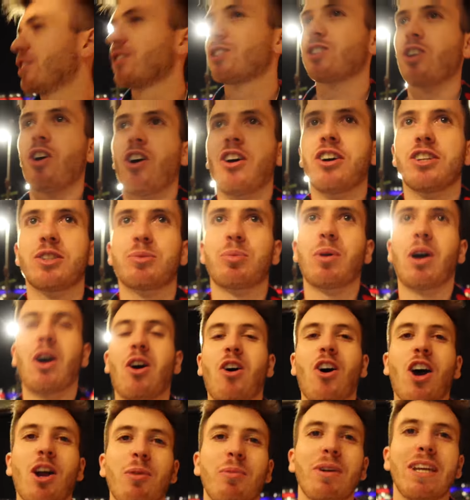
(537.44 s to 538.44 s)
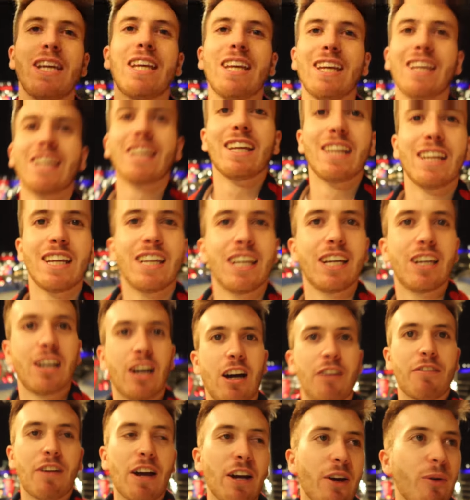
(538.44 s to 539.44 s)
signs behind me.
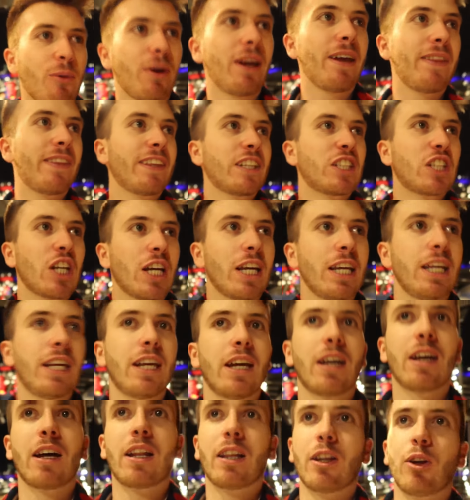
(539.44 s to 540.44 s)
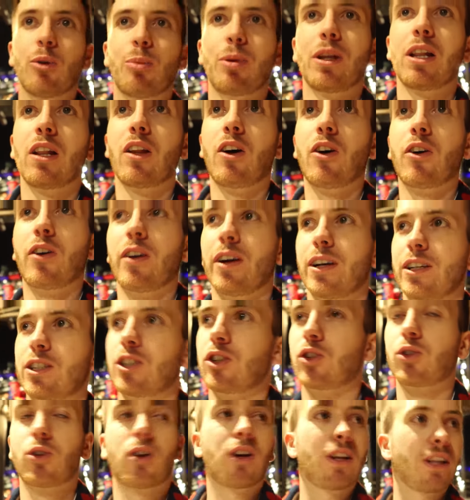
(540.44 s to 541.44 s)
I've hung around the G a little bit longer
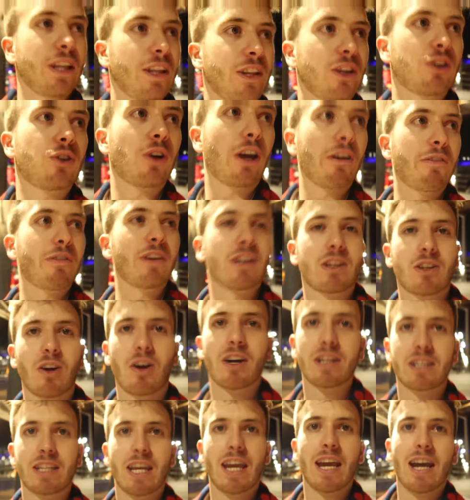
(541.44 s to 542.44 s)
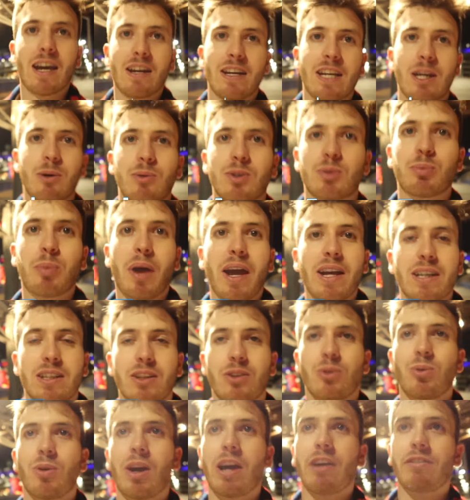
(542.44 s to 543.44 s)
to try and let the traffic die down. It was packed
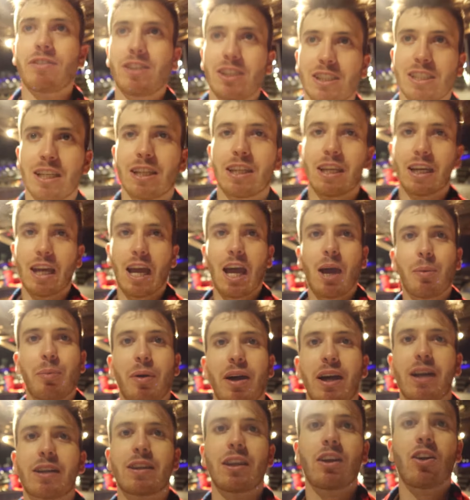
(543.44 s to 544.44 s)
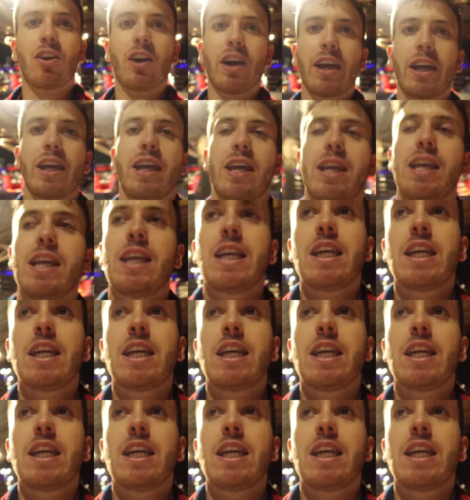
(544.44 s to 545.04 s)
to the rafters in the car park that I